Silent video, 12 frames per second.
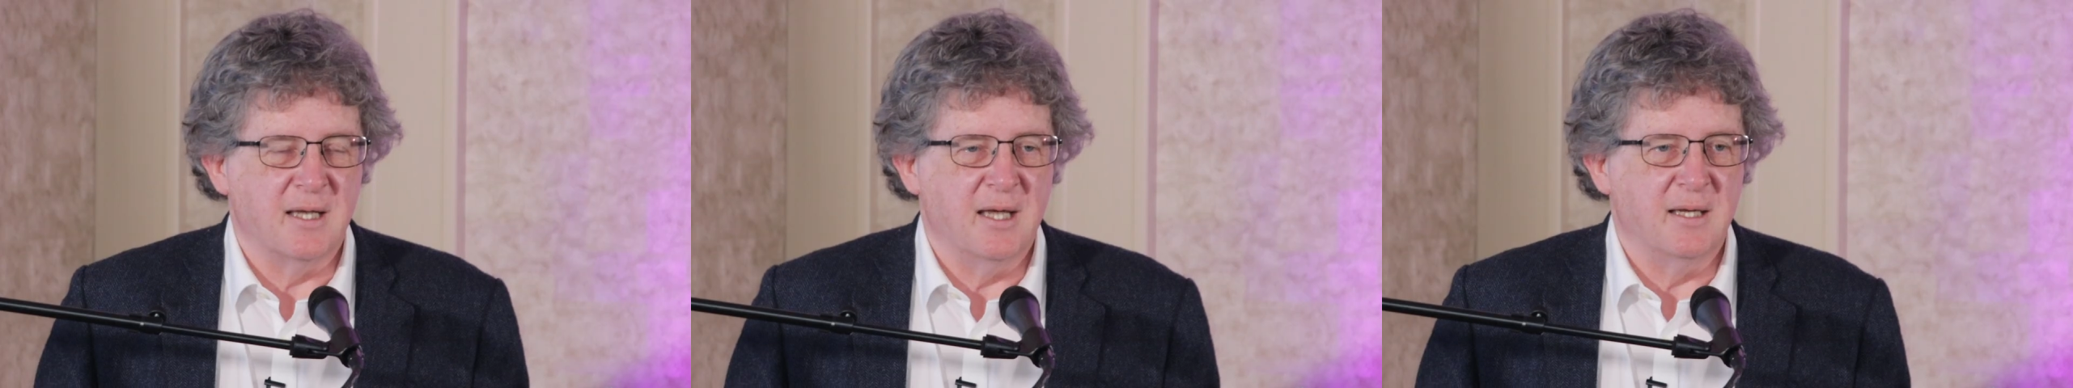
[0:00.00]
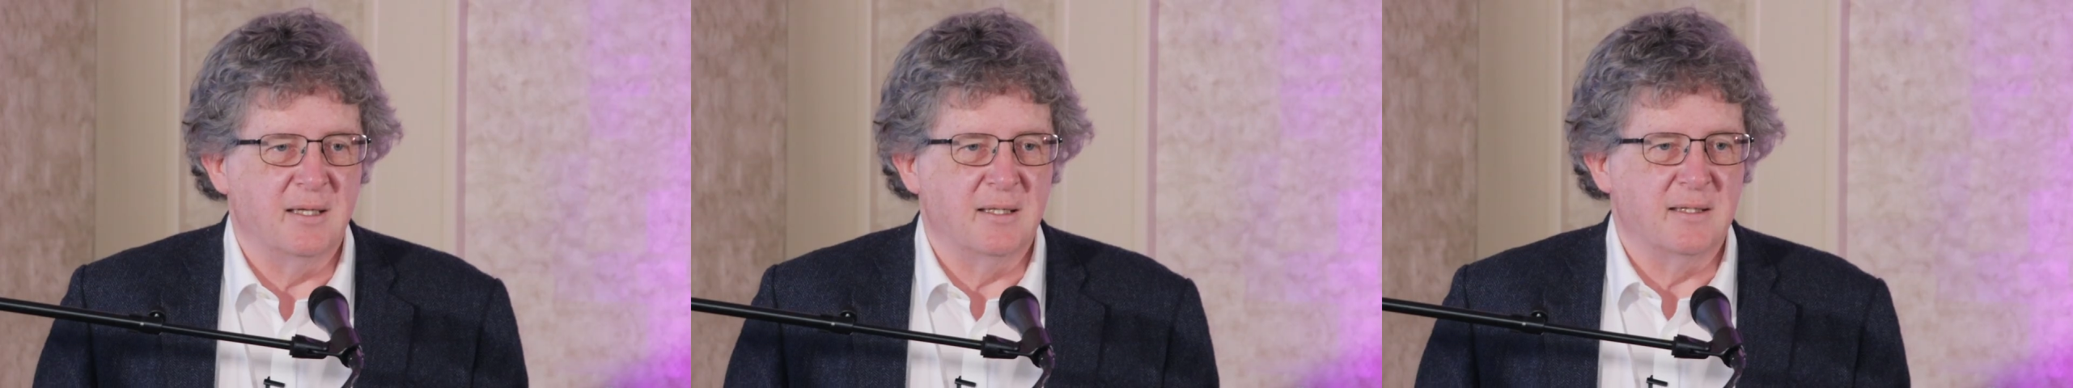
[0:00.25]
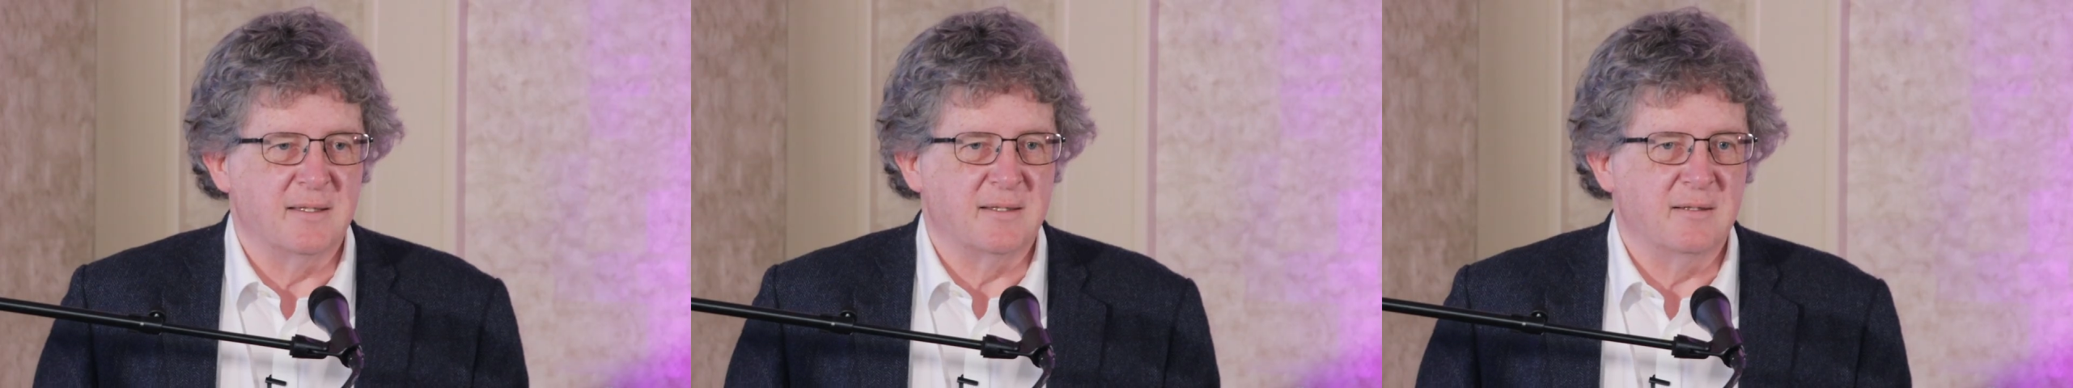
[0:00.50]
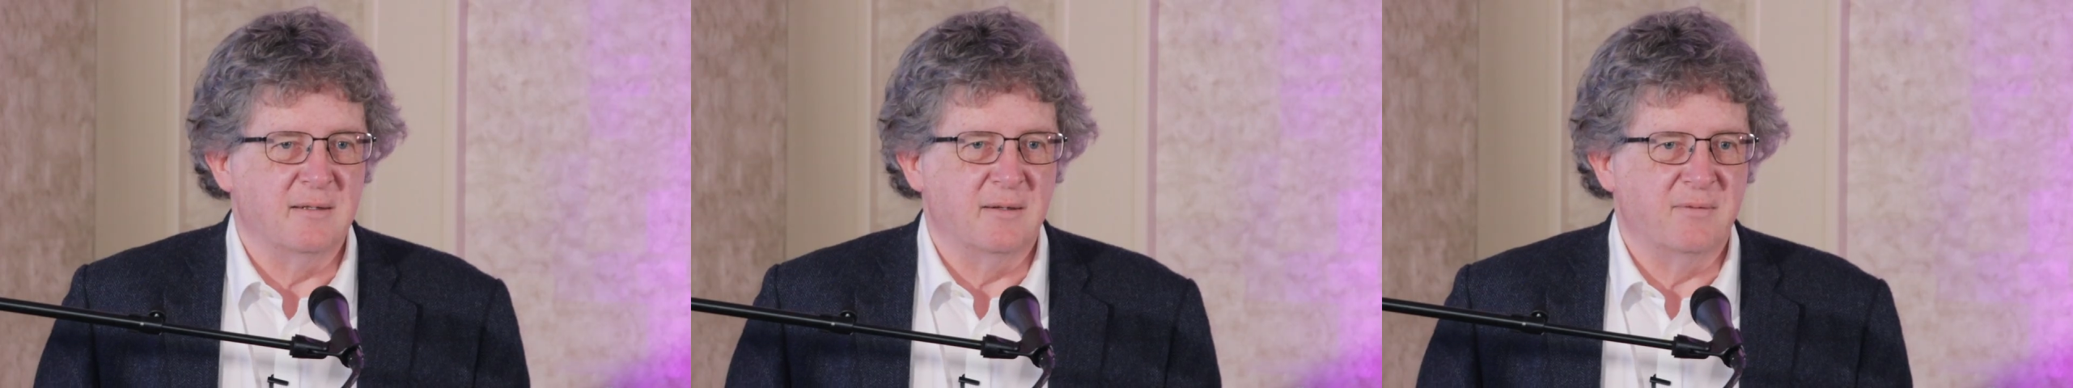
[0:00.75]
uh,
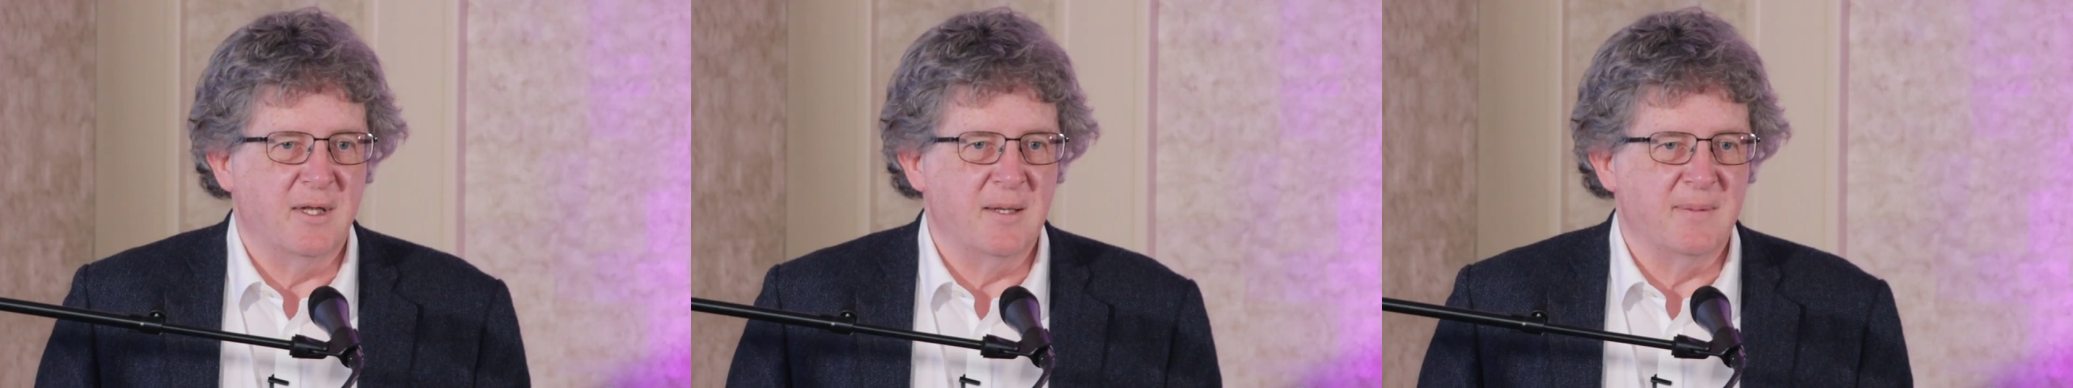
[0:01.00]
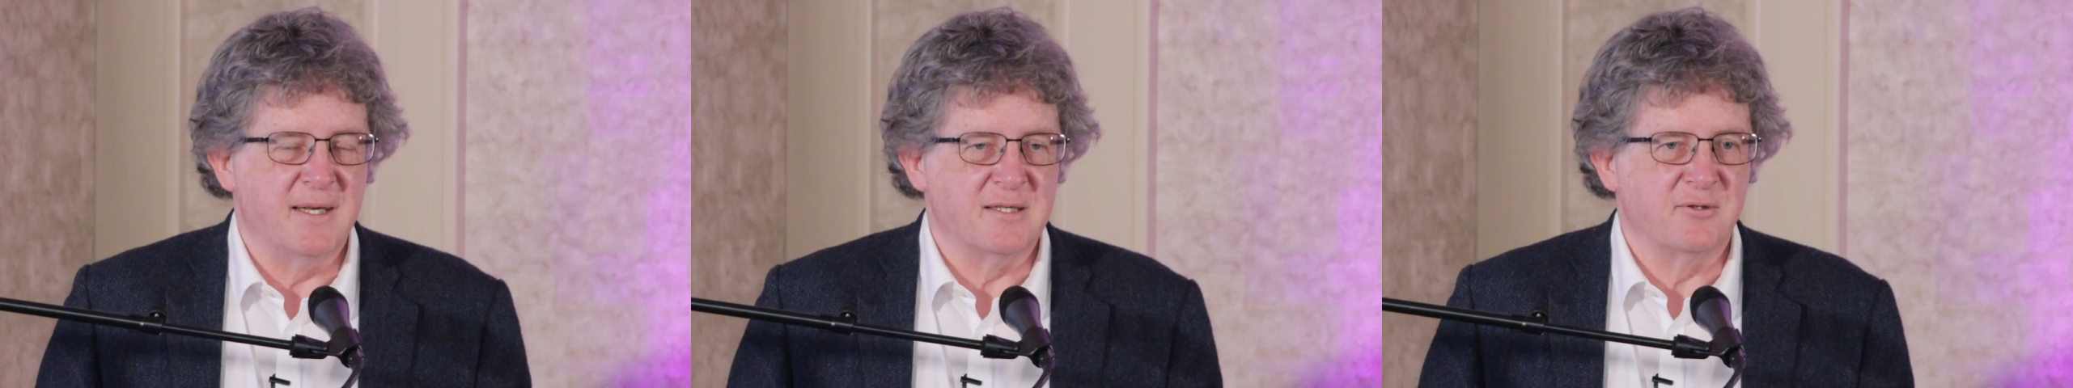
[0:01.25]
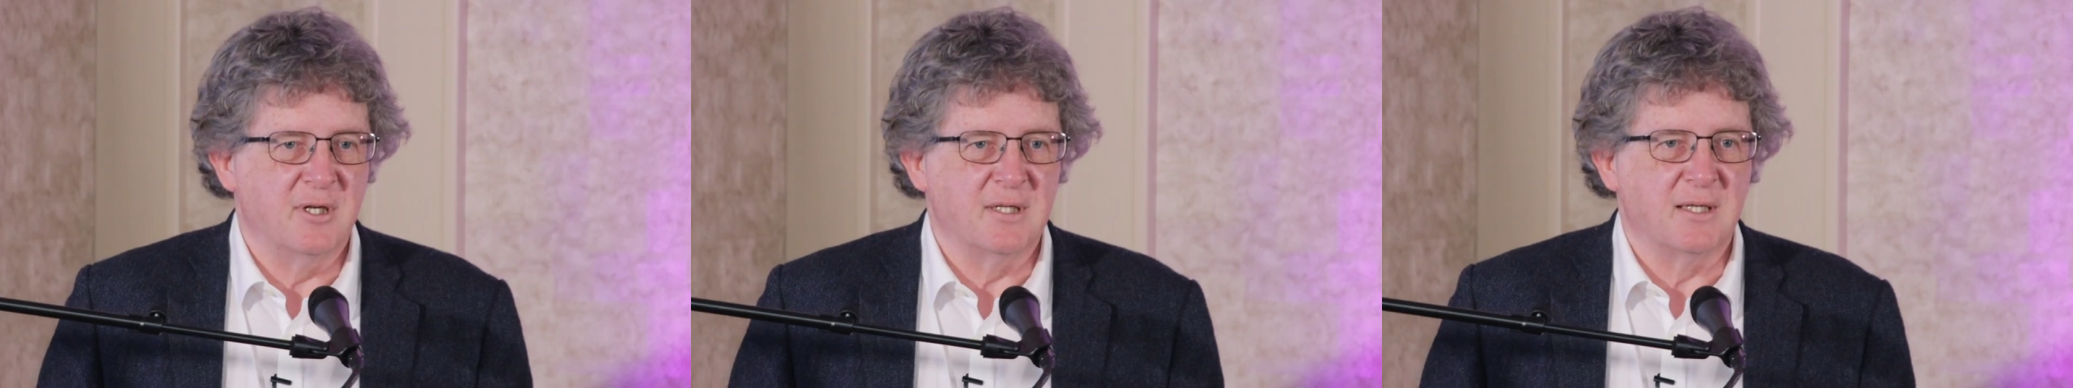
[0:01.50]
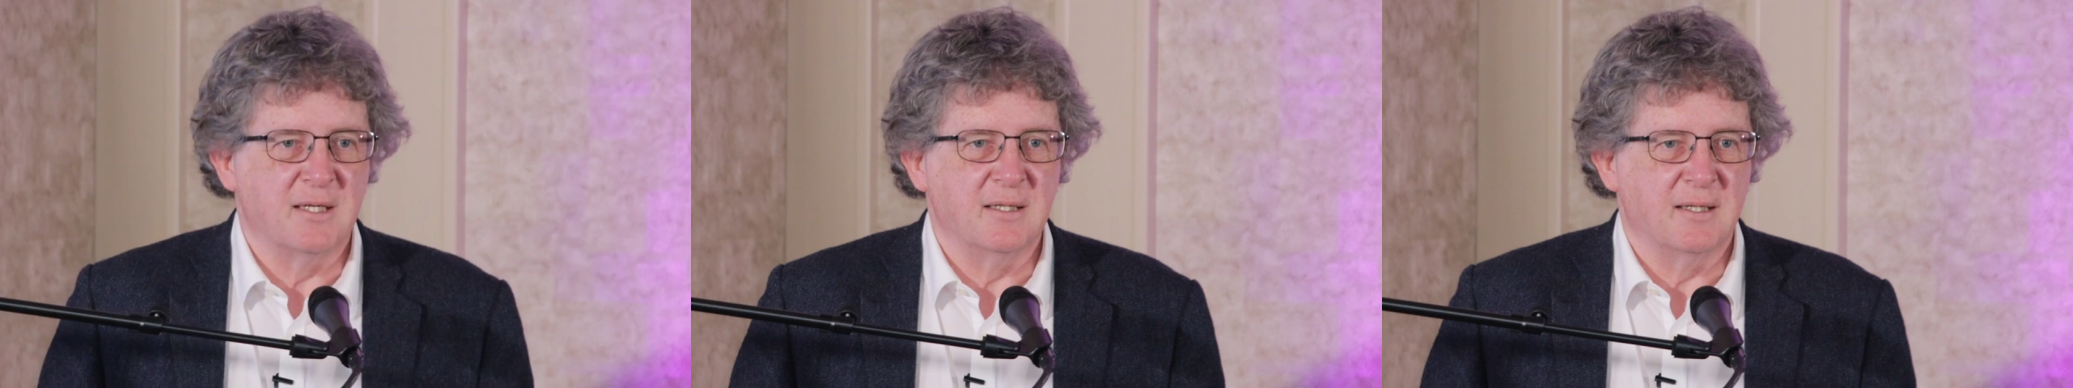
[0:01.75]
so, if anybody's trying to
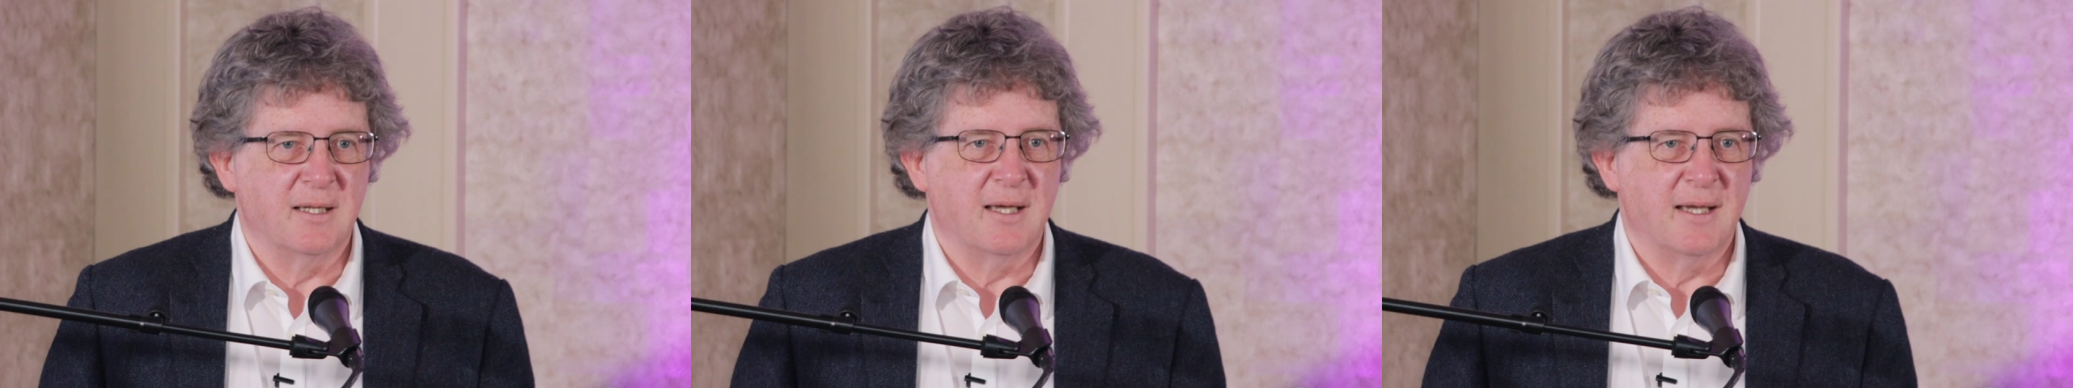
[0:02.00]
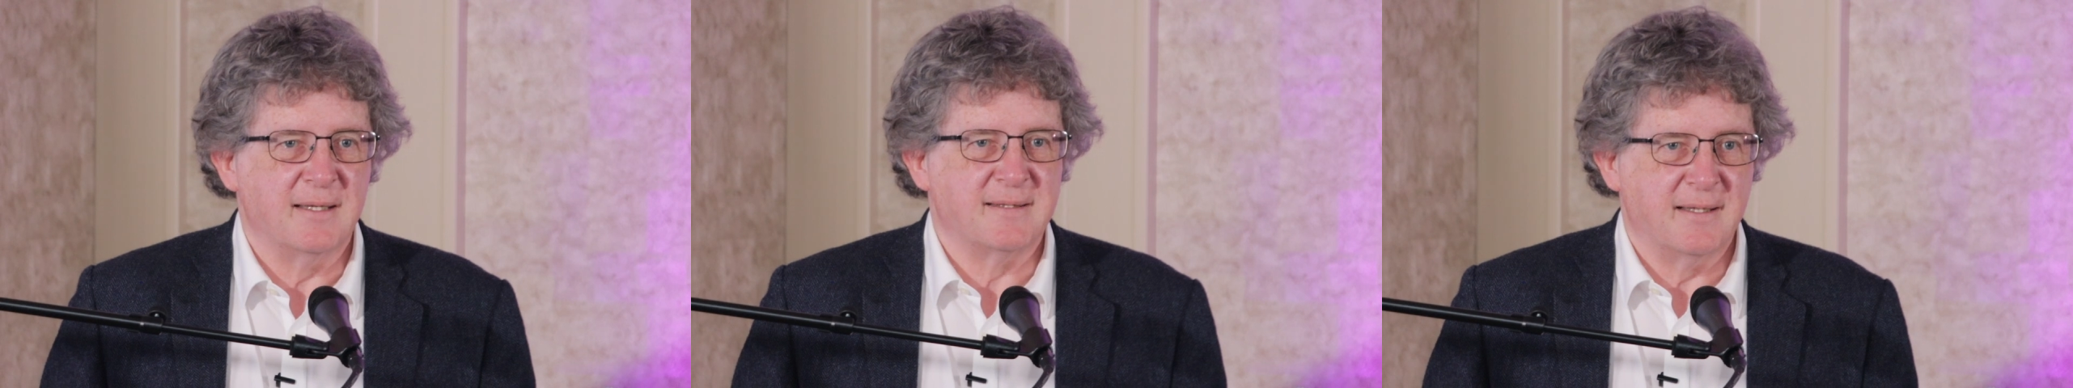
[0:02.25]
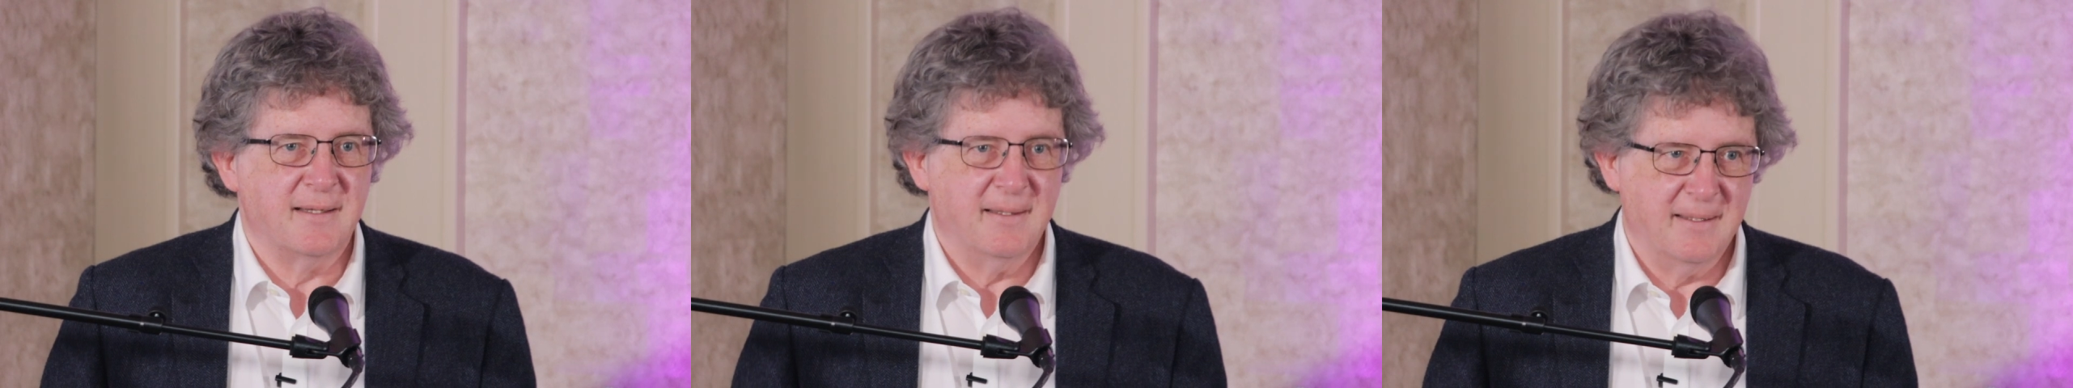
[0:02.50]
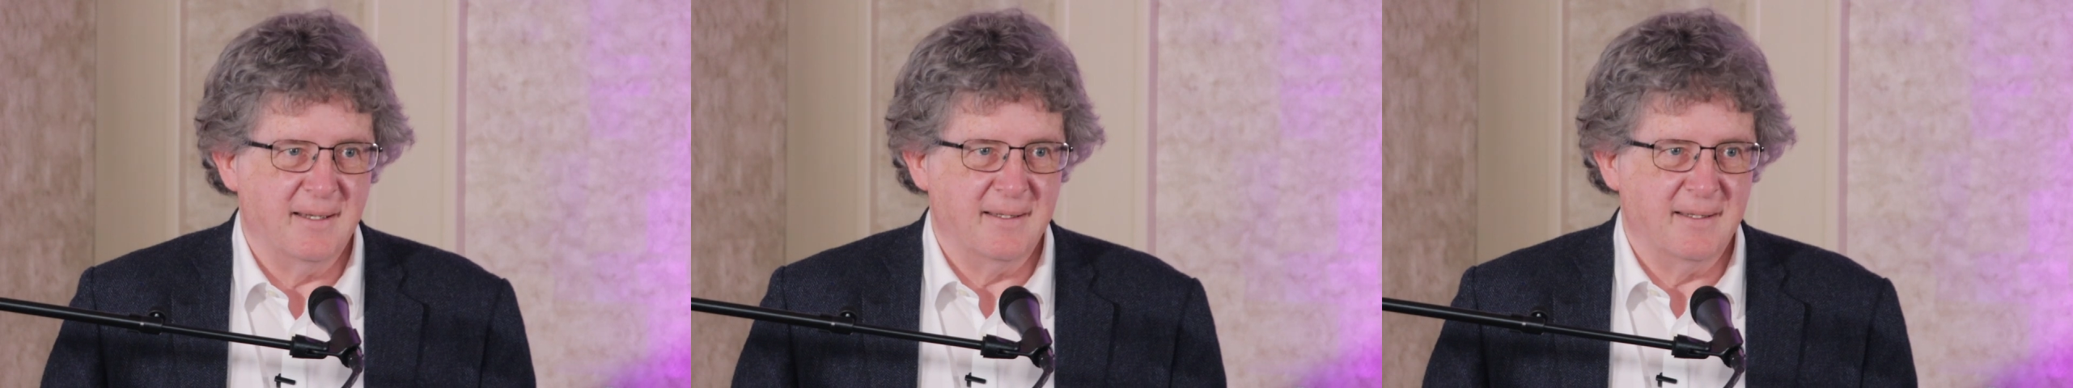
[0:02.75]
get into the castle,